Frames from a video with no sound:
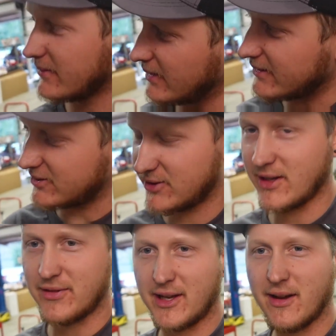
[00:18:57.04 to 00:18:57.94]
It's the
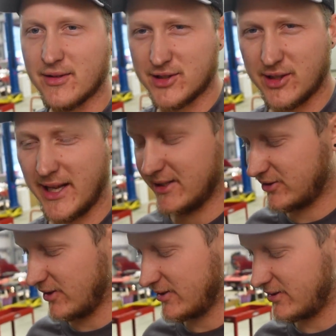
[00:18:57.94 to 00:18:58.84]
stuff that covers the gauge
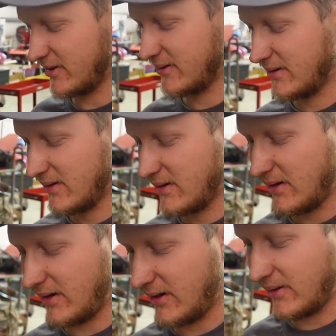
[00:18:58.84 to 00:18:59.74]
cluster.
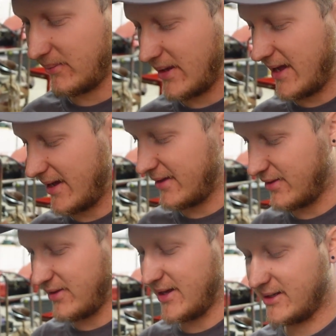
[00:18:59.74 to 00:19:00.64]
And
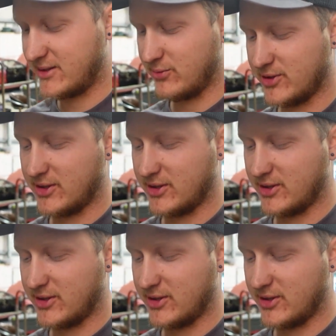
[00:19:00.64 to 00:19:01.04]
this, which